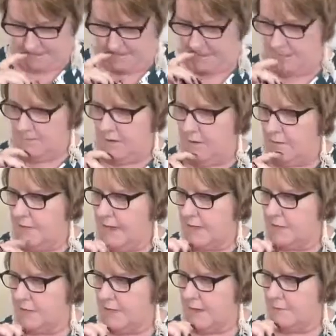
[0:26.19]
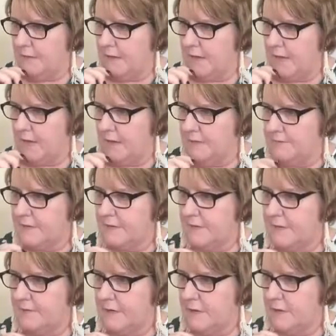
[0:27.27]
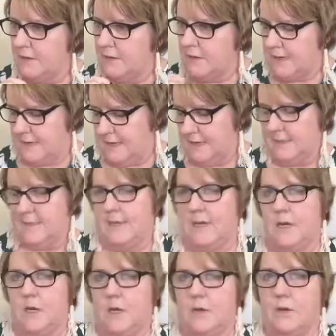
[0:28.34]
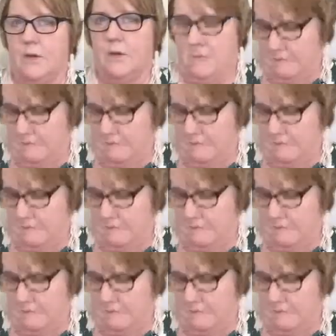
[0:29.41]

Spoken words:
So, as you come on live, just let me know that you're there and say hello.